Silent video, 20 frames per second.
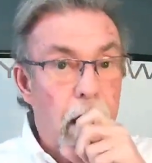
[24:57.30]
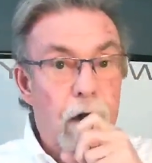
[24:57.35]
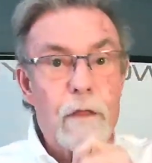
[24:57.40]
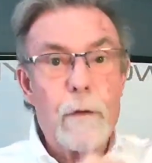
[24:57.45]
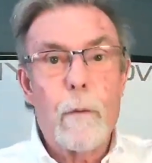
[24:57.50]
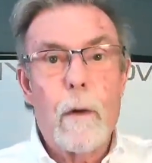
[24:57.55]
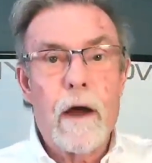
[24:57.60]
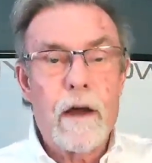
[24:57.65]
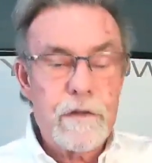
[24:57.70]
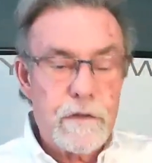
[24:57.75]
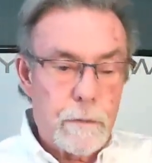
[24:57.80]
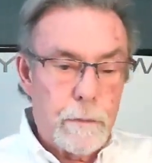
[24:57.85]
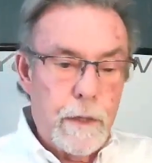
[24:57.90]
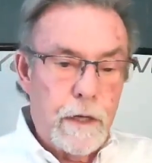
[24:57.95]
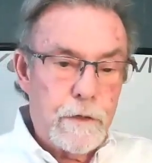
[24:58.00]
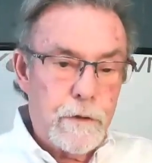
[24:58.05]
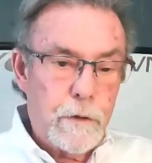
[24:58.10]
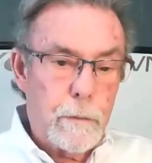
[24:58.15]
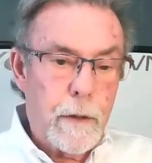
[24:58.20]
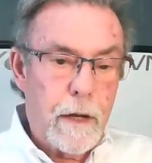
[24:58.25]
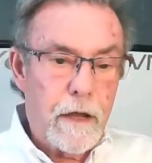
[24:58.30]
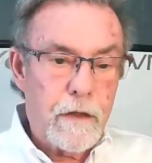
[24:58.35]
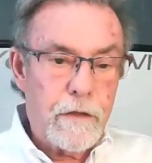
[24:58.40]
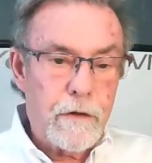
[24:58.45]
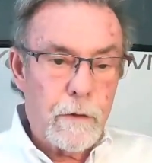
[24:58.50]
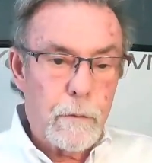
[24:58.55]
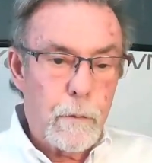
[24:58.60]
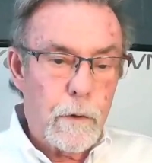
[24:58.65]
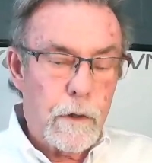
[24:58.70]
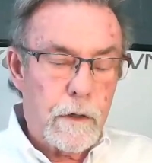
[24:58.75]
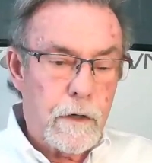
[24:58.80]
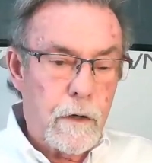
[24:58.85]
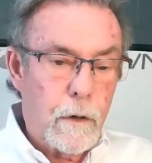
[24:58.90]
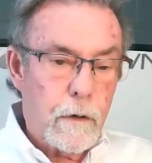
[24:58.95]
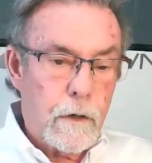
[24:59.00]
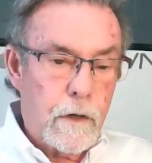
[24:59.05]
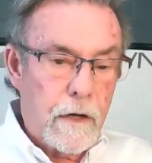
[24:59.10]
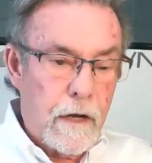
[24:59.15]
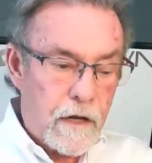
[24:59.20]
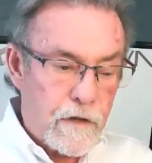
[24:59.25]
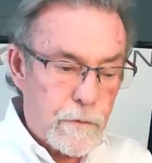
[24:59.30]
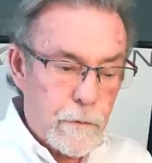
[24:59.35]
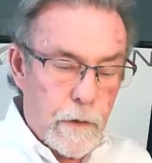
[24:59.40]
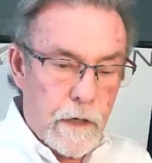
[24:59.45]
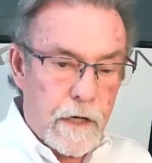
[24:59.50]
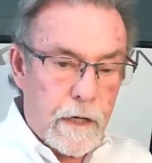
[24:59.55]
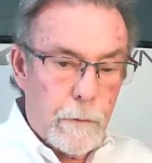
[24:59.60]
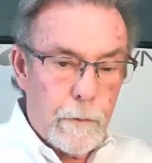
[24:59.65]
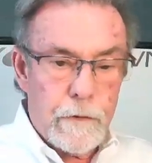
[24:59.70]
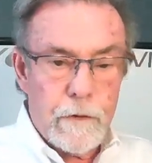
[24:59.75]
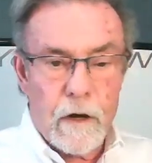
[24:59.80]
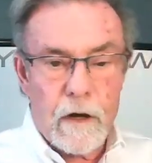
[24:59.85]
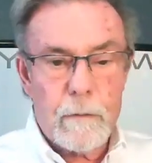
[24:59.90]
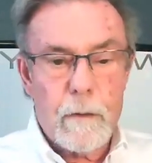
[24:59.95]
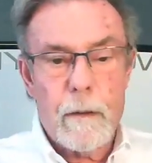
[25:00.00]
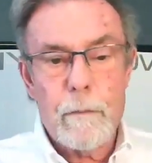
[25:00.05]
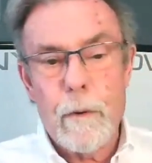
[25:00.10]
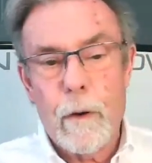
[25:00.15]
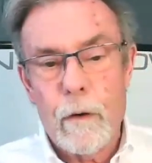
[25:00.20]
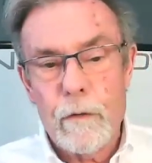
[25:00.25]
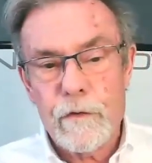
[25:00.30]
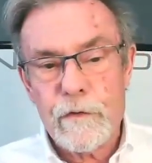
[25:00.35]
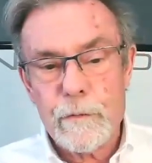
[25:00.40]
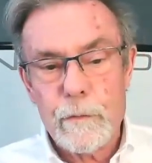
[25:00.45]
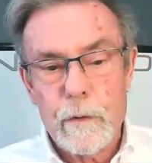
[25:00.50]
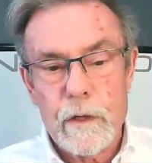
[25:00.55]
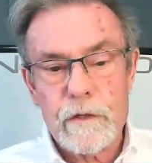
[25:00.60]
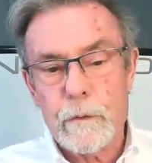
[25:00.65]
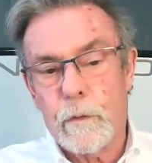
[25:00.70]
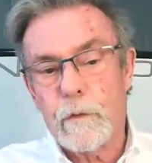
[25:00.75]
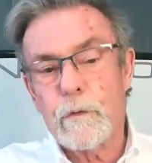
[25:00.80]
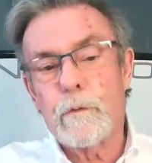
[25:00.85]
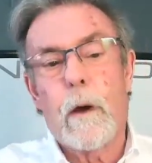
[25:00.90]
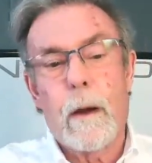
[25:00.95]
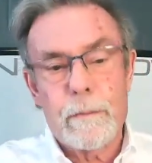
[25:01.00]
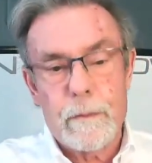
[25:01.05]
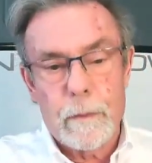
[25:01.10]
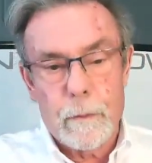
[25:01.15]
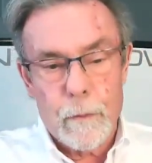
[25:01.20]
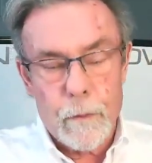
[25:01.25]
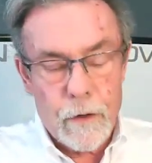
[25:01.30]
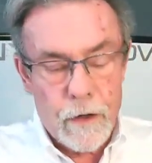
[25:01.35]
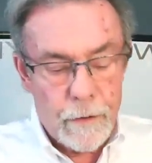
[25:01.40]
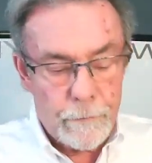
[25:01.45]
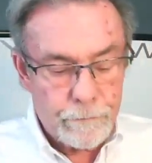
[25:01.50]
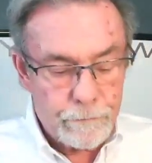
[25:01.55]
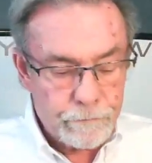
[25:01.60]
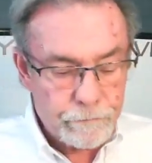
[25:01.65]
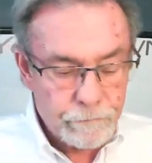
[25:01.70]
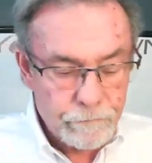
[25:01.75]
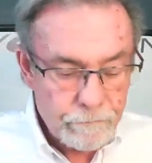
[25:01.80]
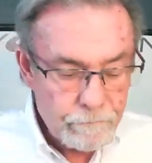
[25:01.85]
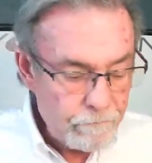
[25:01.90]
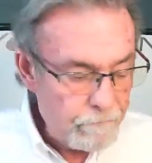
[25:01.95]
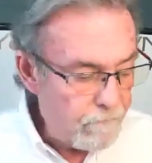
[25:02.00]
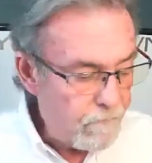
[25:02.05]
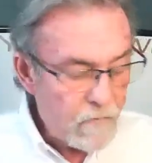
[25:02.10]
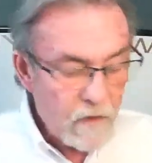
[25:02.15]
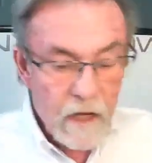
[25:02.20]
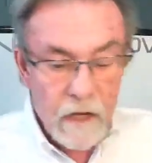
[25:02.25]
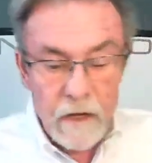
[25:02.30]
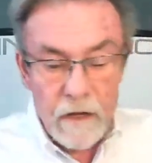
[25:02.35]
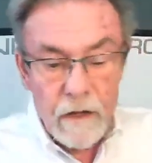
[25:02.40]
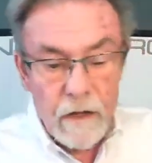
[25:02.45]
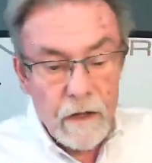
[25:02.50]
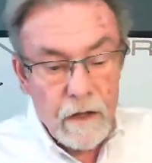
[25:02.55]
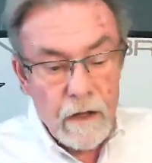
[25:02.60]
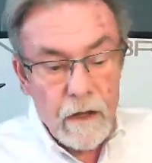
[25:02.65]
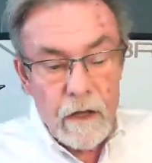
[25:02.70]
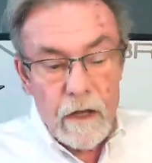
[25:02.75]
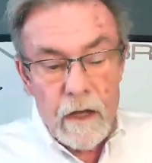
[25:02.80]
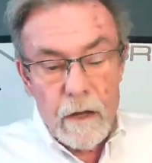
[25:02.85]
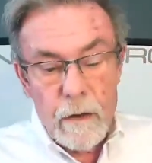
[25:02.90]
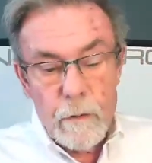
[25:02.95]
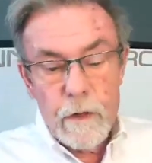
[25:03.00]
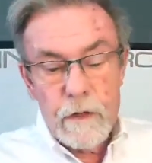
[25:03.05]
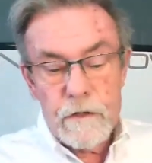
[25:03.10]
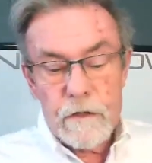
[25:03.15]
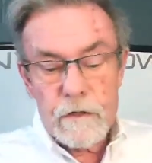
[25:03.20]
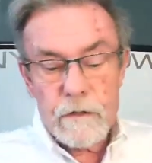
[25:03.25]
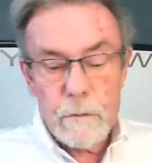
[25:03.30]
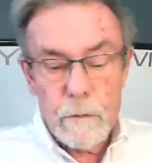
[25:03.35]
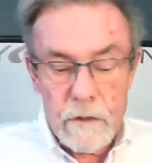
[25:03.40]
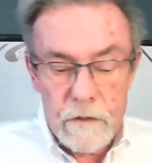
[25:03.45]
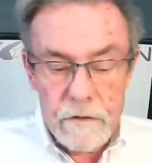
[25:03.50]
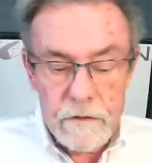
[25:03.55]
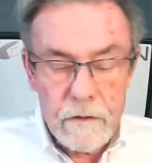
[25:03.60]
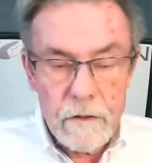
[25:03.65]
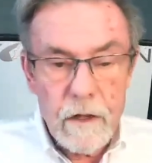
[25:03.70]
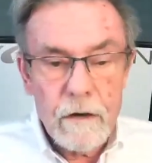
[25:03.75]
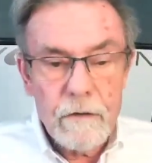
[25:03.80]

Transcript: Otherwise, the P2 Panther would go to next week and talk about Paul this week. So we swapped them around. We just we just